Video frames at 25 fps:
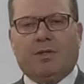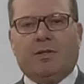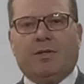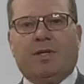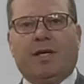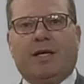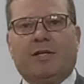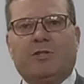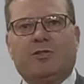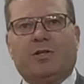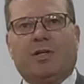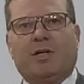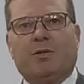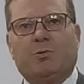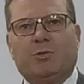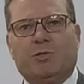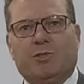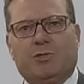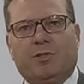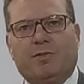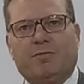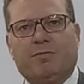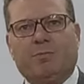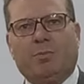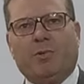That truck was
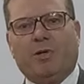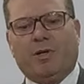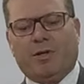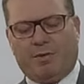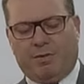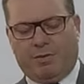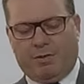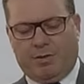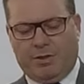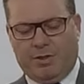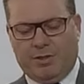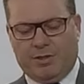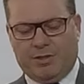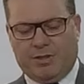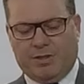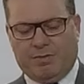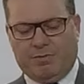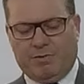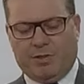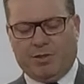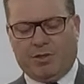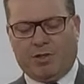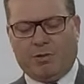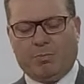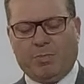driven by a
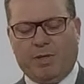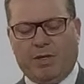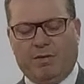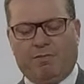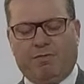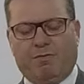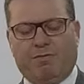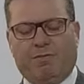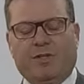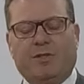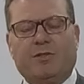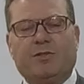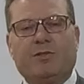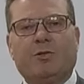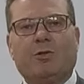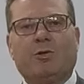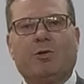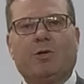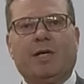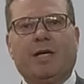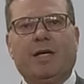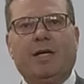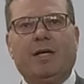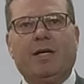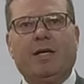37-year-old man from
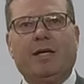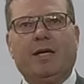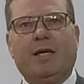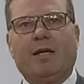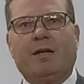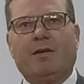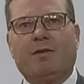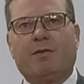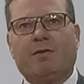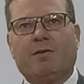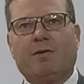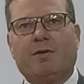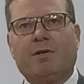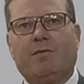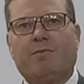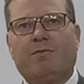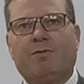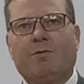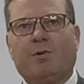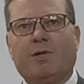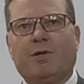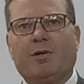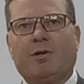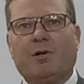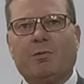Victoria and a
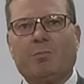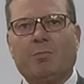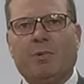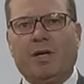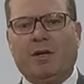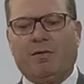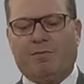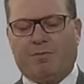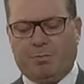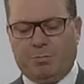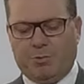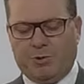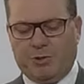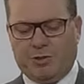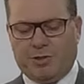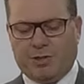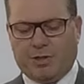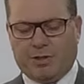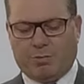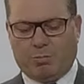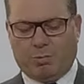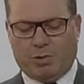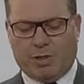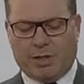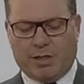34-year-old man from New
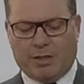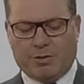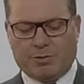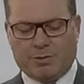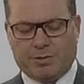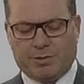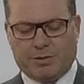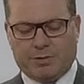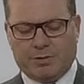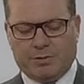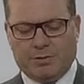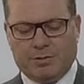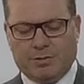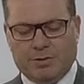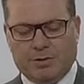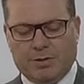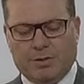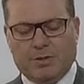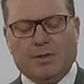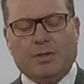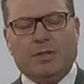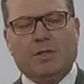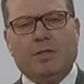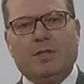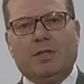South Wales.
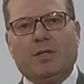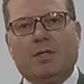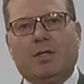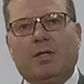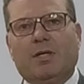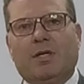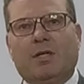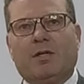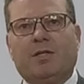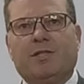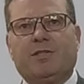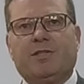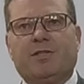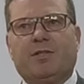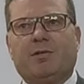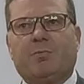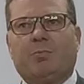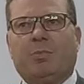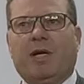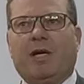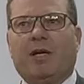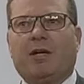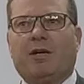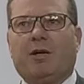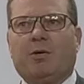Illicit
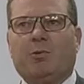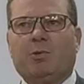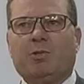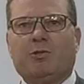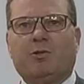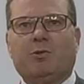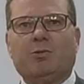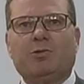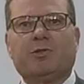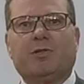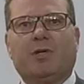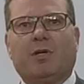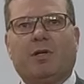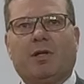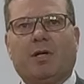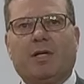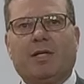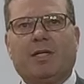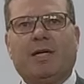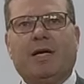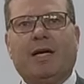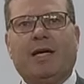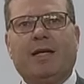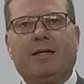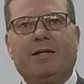tobacco was also
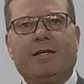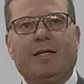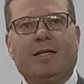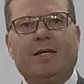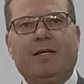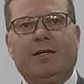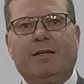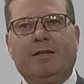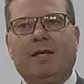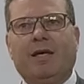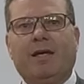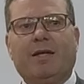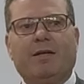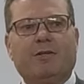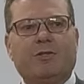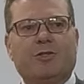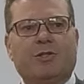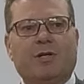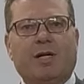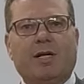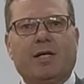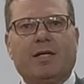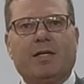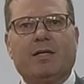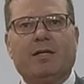located in that
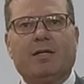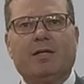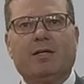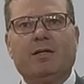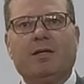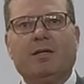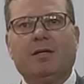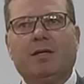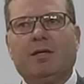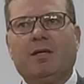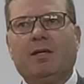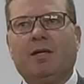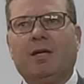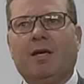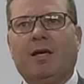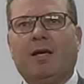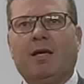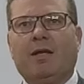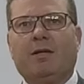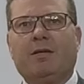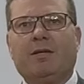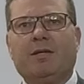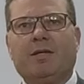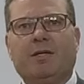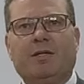truck,
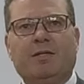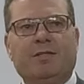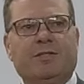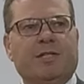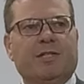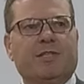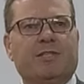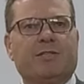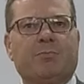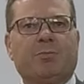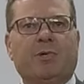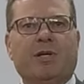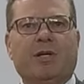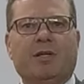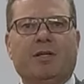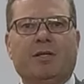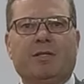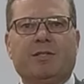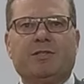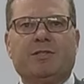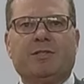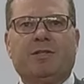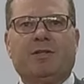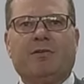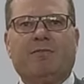and it is estimated that
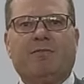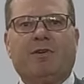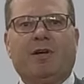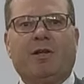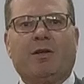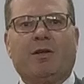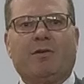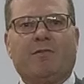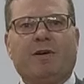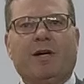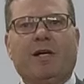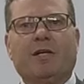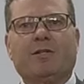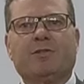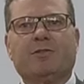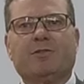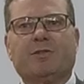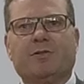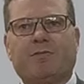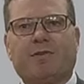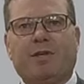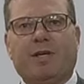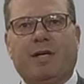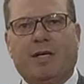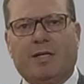it's in the value of hundreds
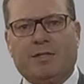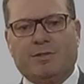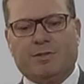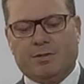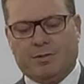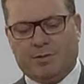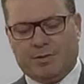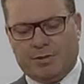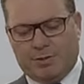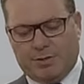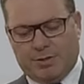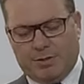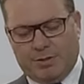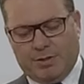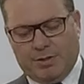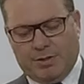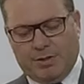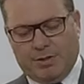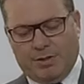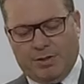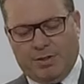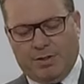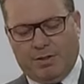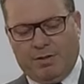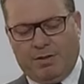of thousands.
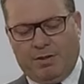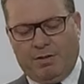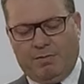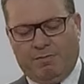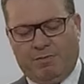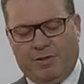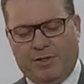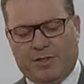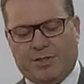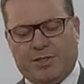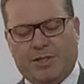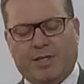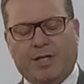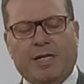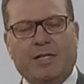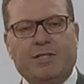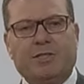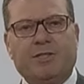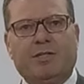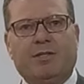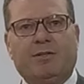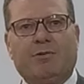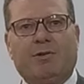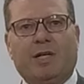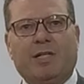The
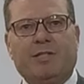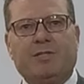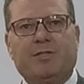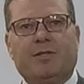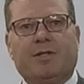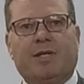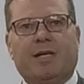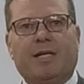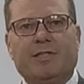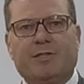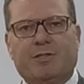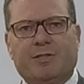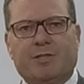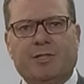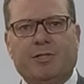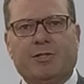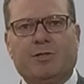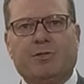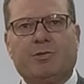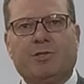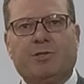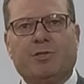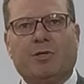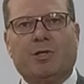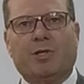investigation in relation to that
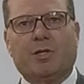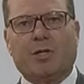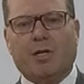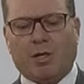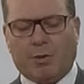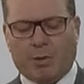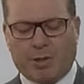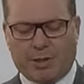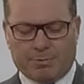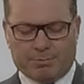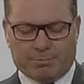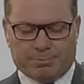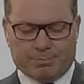seizure is ongoing.